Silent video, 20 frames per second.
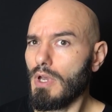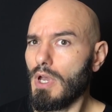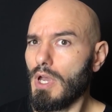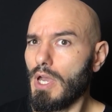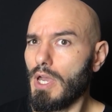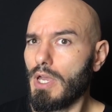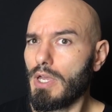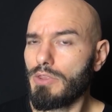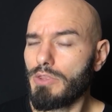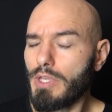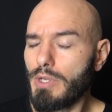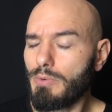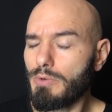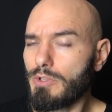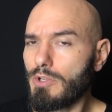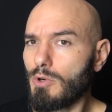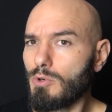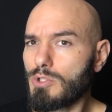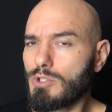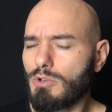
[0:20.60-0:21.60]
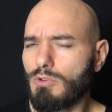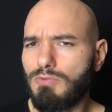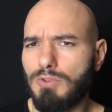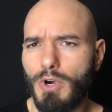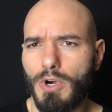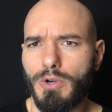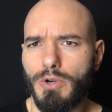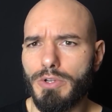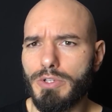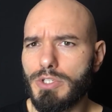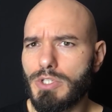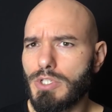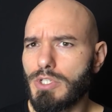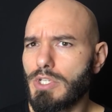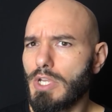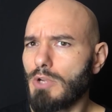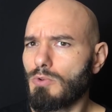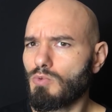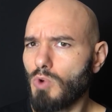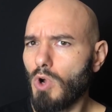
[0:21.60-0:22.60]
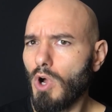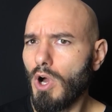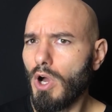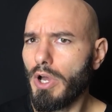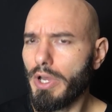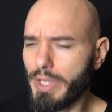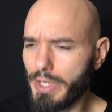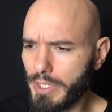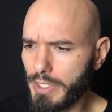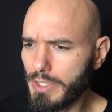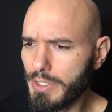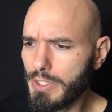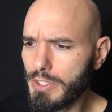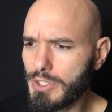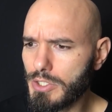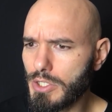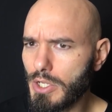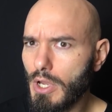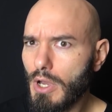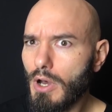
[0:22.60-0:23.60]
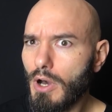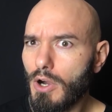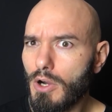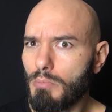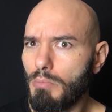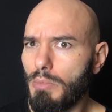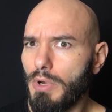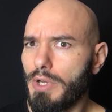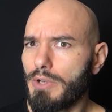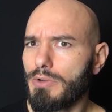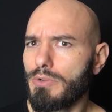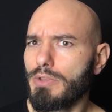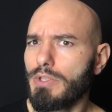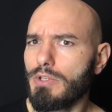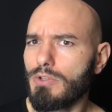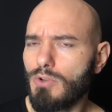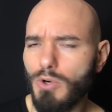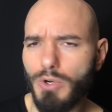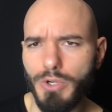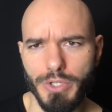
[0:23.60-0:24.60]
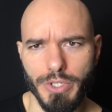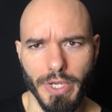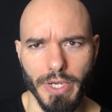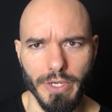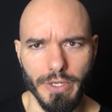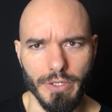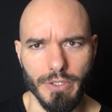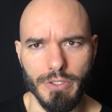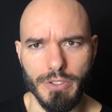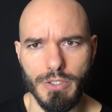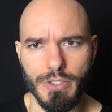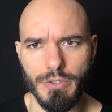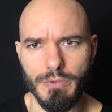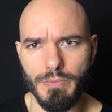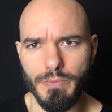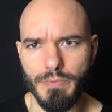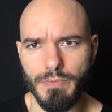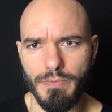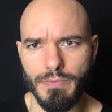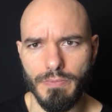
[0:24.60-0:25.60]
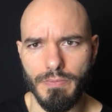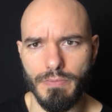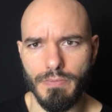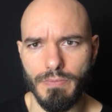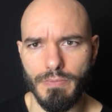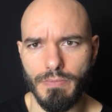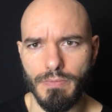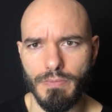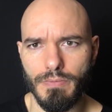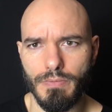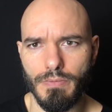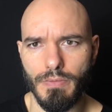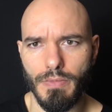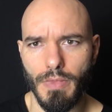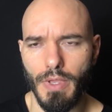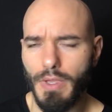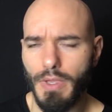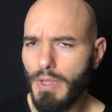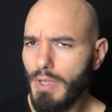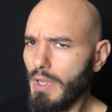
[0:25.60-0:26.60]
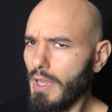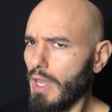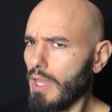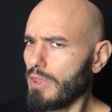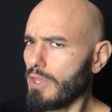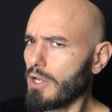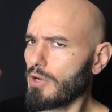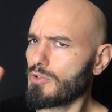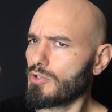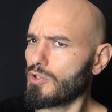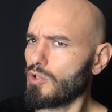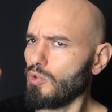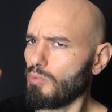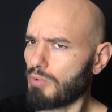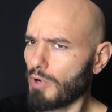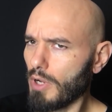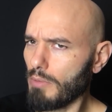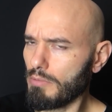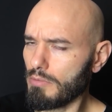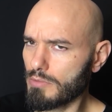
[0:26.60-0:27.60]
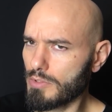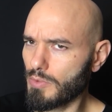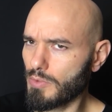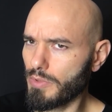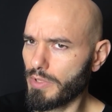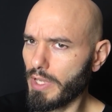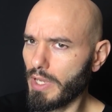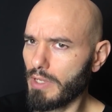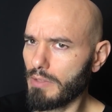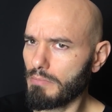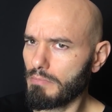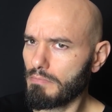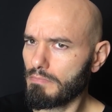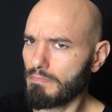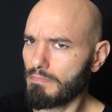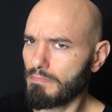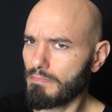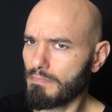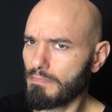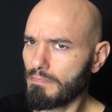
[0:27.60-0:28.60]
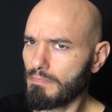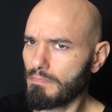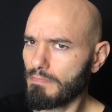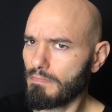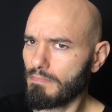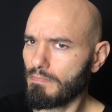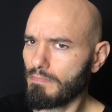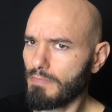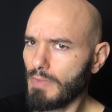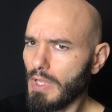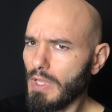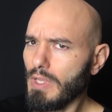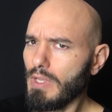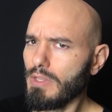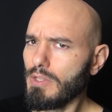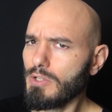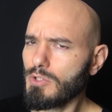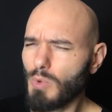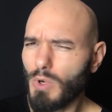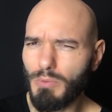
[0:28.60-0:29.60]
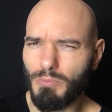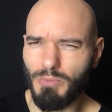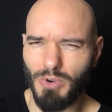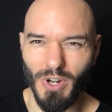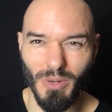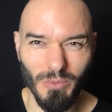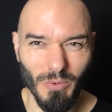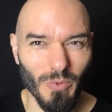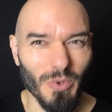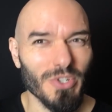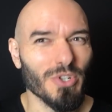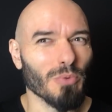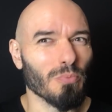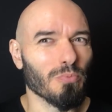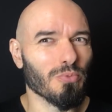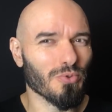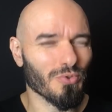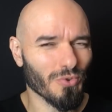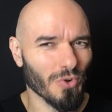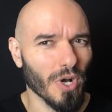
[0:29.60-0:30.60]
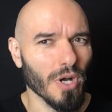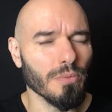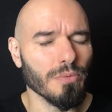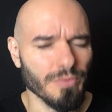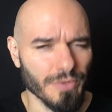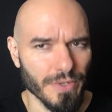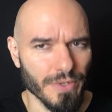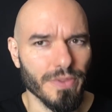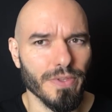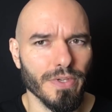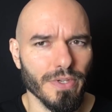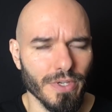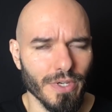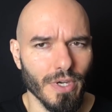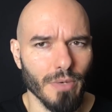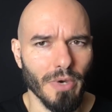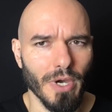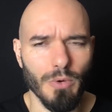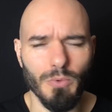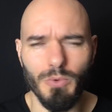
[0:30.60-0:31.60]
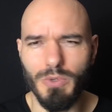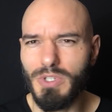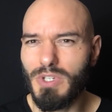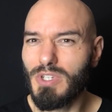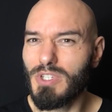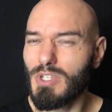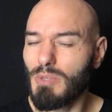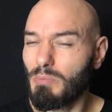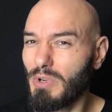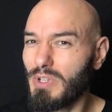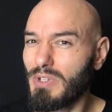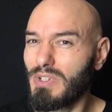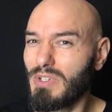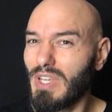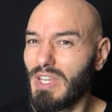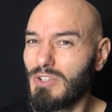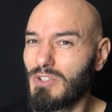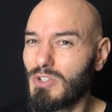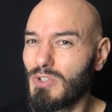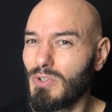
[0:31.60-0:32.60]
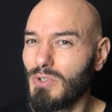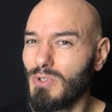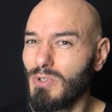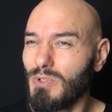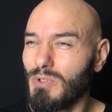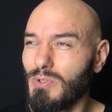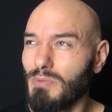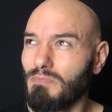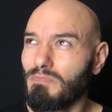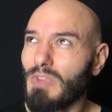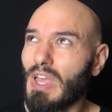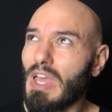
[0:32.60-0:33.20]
And they would go so far as to say raw eggs are better than cooked eggs. And there are two problems with that. There's one problem which you're probably thinking about, which is a potential